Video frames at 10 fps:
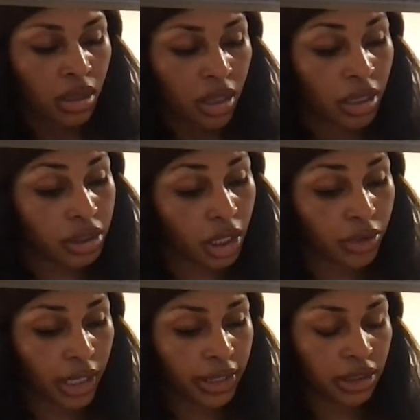So
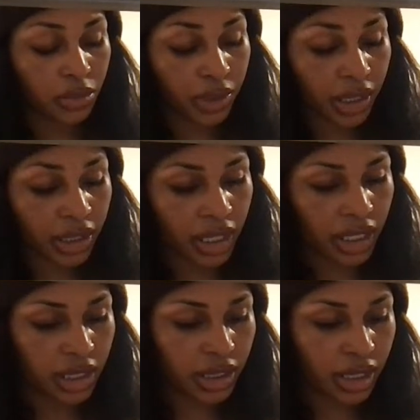yeah, she went
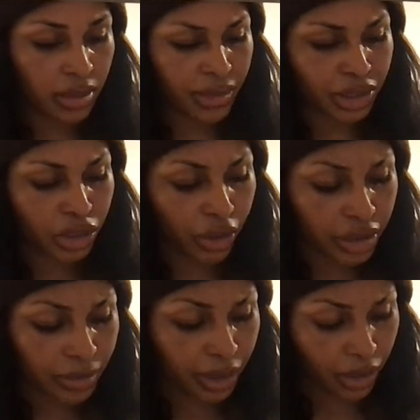and they charged
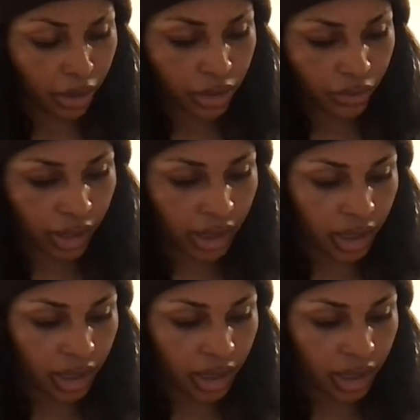my card, right?